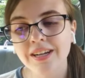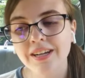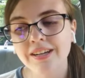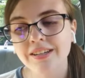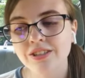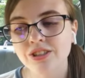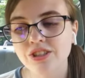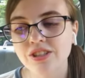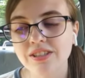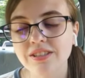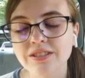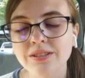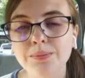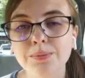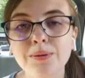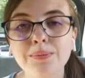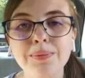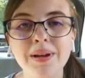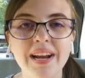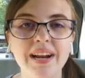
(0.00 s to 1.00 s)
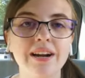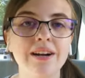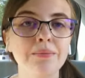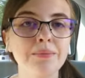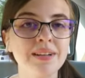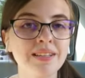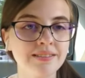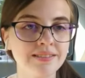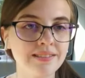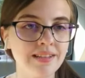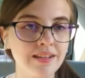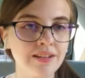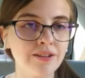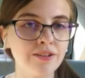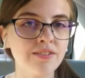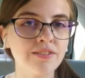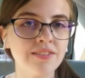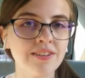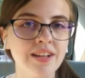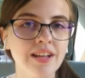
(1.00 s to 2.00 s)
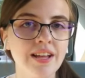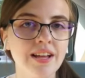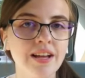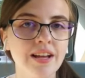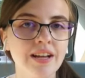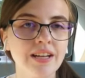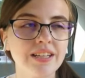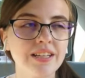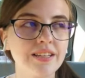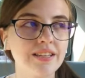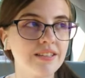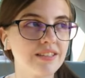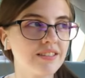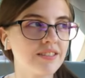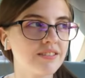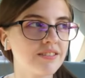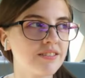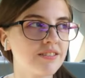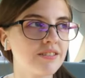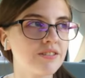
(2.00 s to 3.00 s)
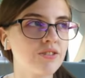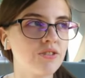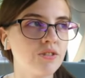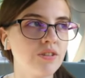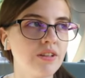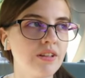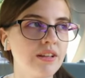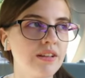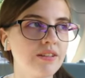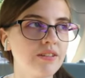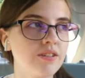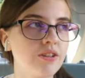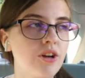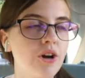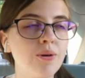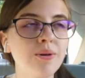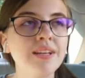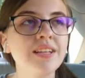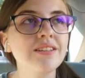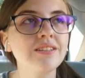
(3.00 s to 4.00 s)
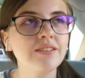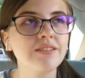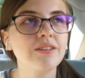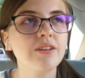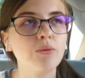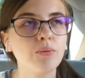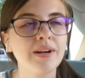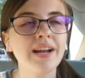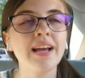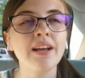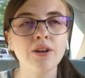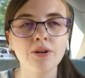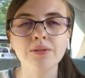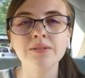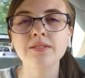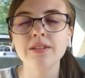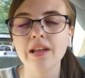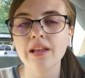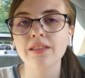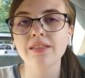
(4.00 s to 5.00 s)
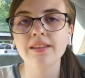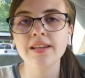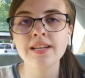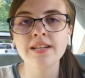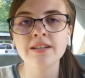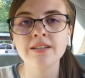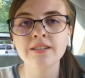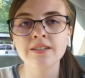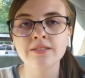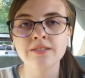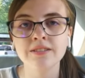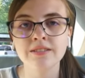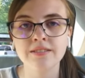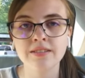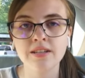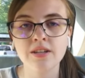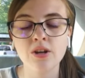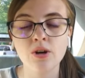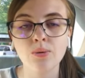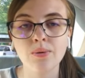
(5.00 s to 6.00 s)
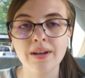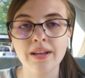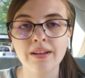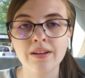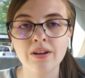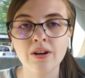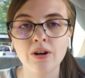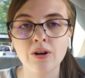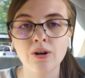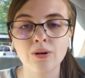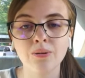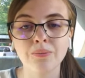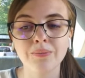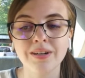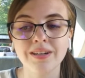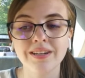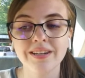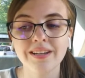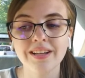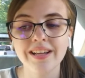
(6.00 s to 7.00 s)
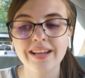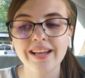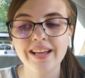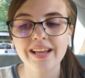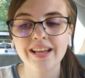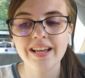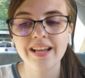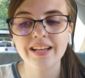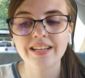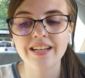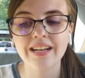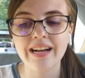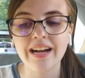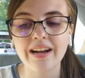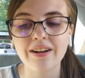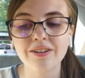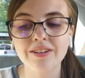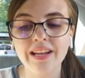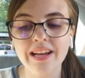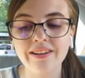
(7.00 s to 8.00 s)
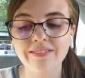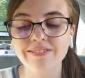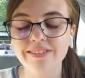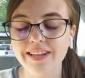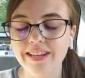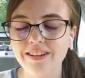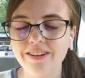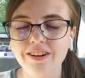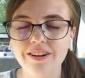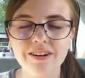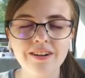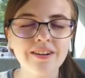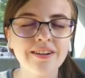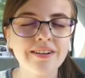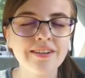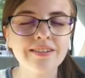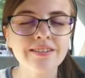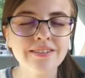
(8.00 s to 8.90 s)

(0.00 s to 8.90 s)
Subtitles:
just to prepare myself, because when I go into that theater to see No Way Home, I'll have like all